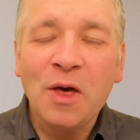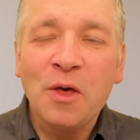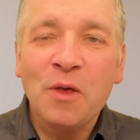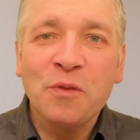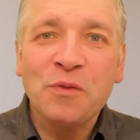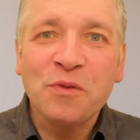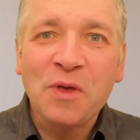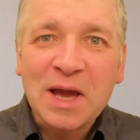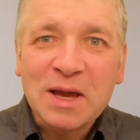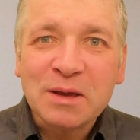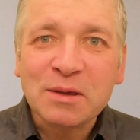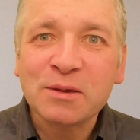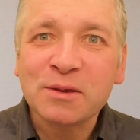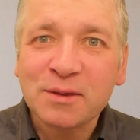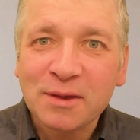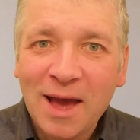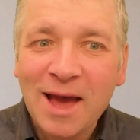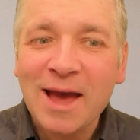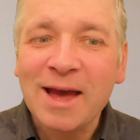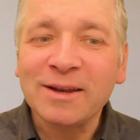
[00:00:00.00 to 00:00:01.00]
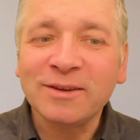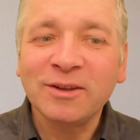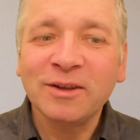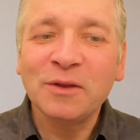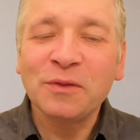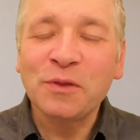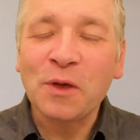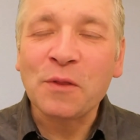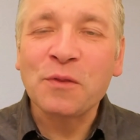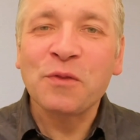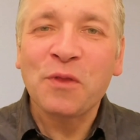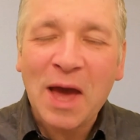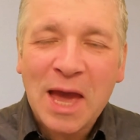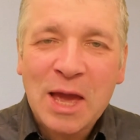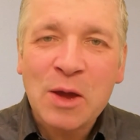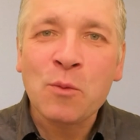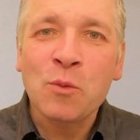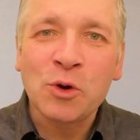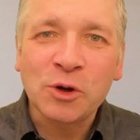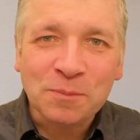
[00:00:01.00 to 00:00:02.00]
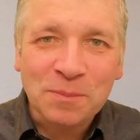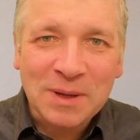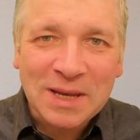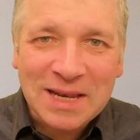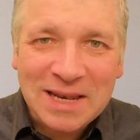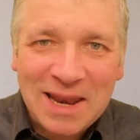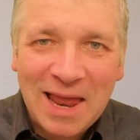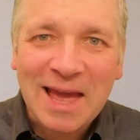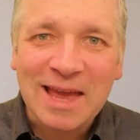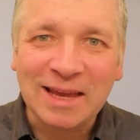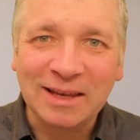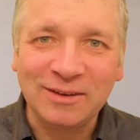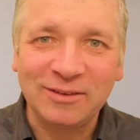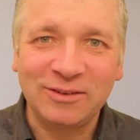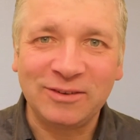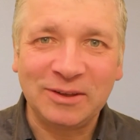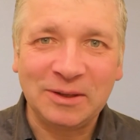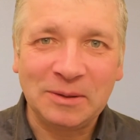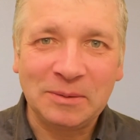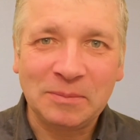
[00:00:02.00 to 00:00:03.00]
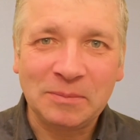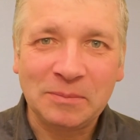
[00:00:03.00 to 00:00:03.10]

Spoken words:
They said that they would be late.